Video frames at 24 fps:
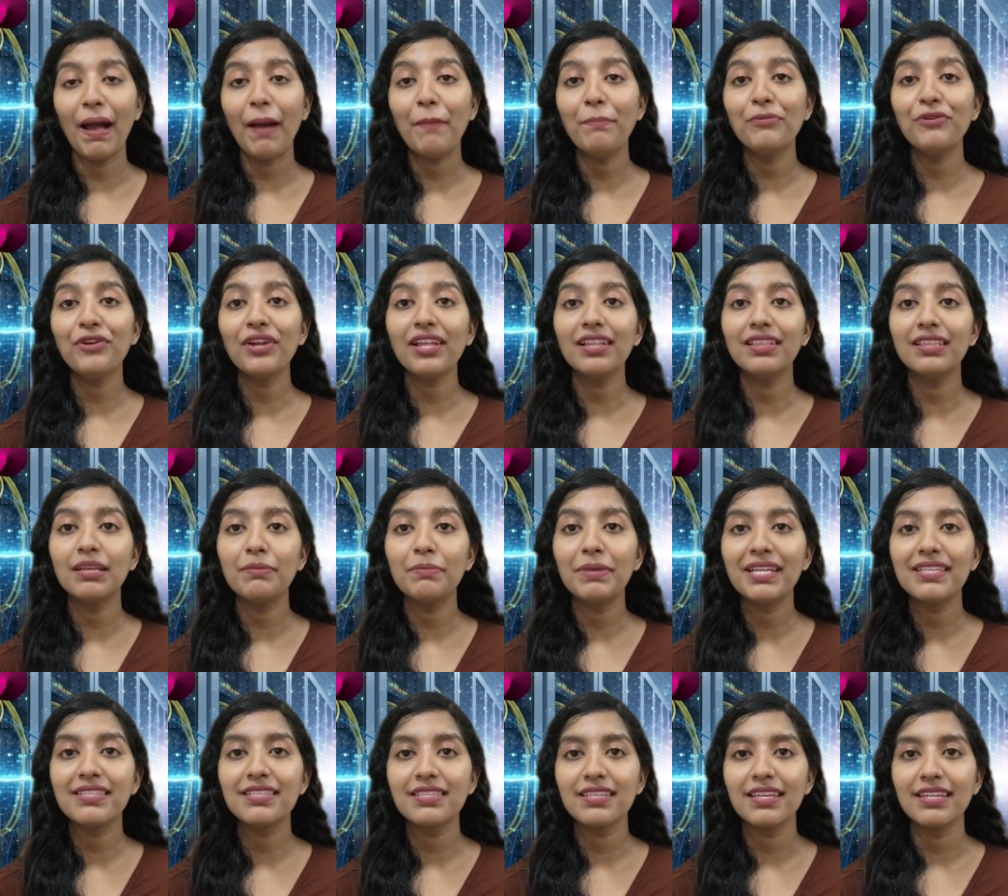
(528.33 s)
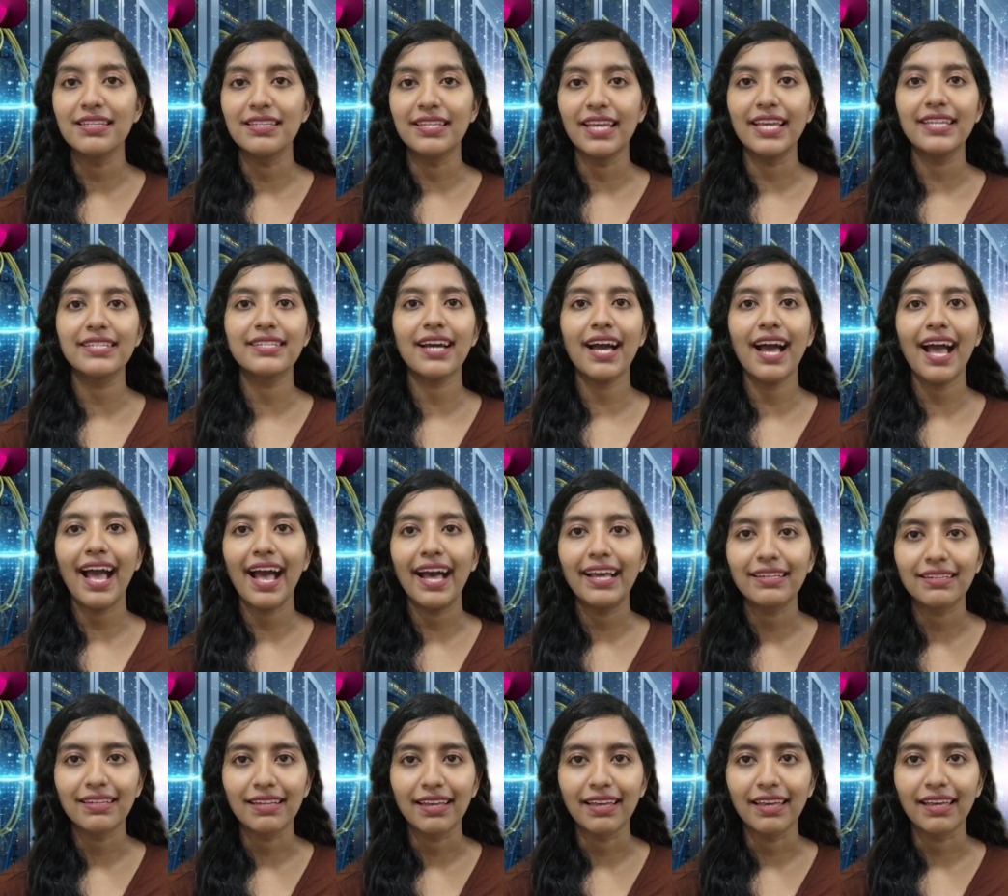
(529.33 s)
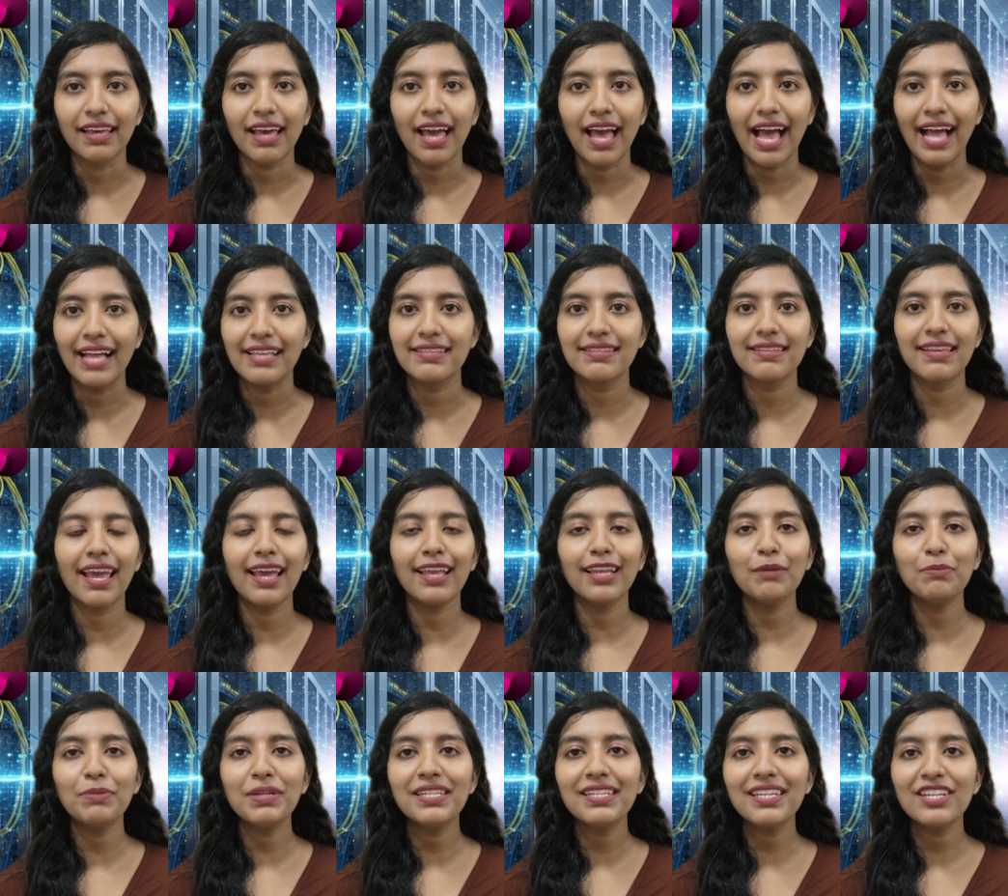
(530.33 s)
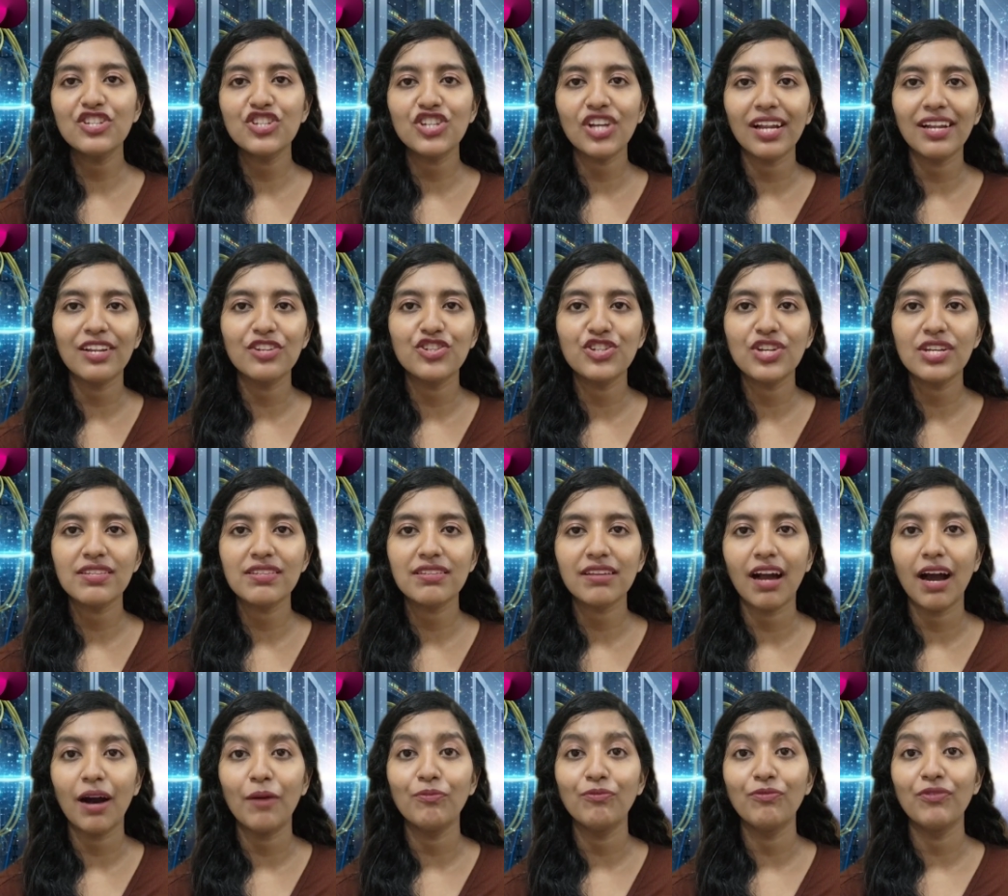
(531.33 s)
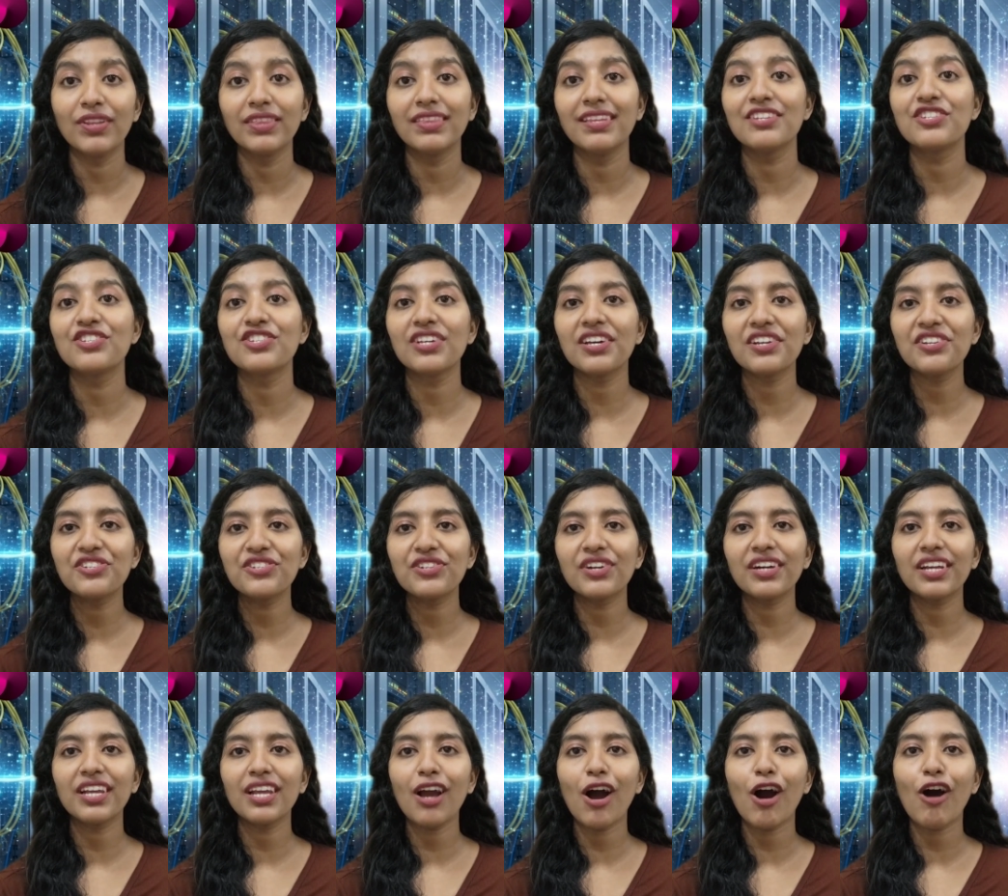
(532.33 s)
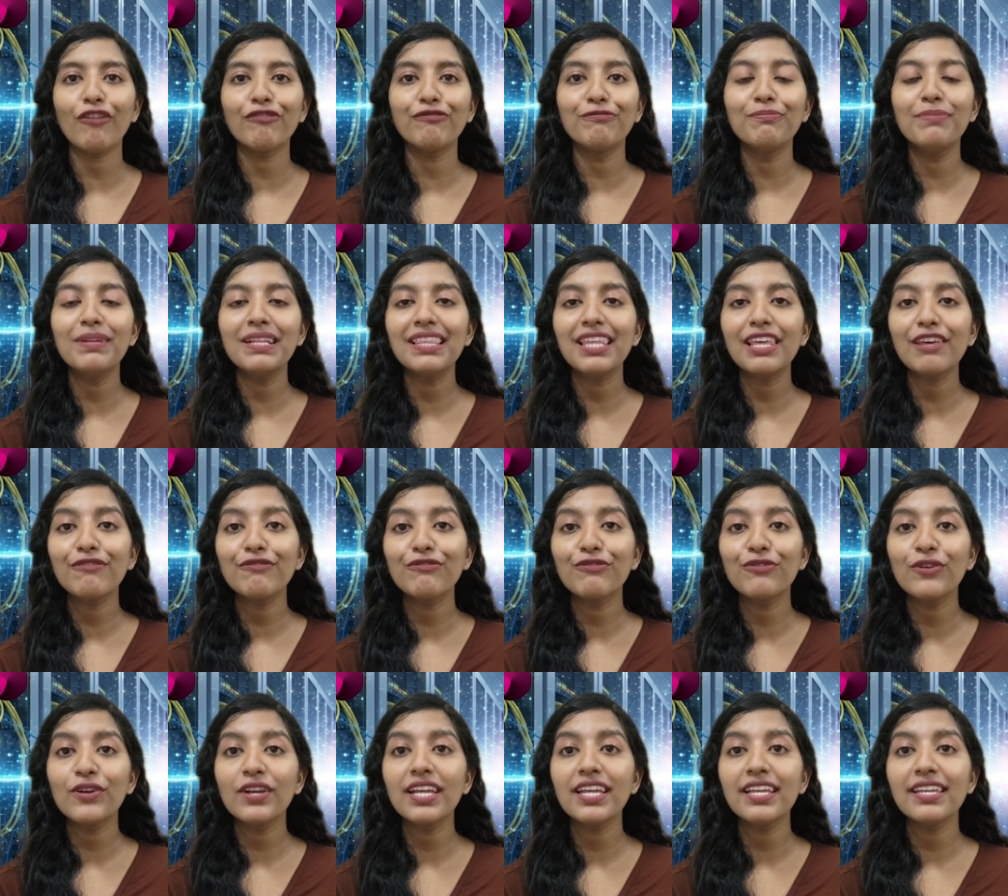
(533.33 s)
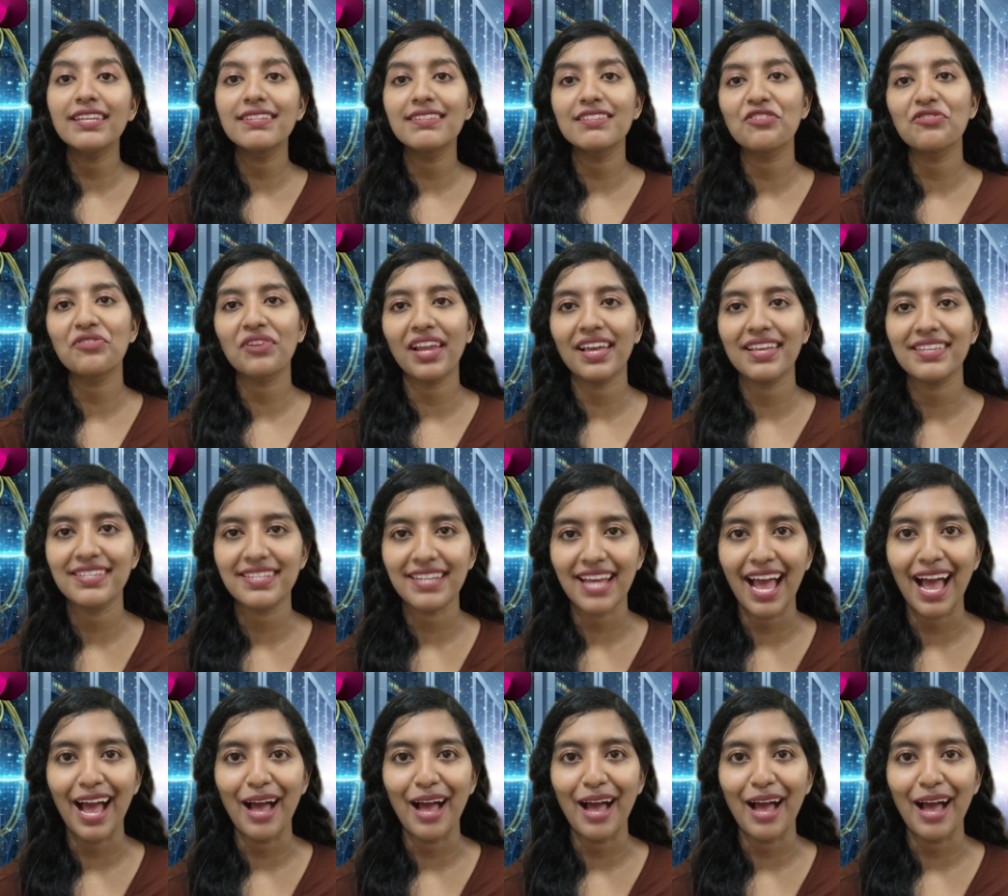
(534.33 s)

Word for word: Memory limits, data handling, and scalability challenges come with the territory of building fully decentralized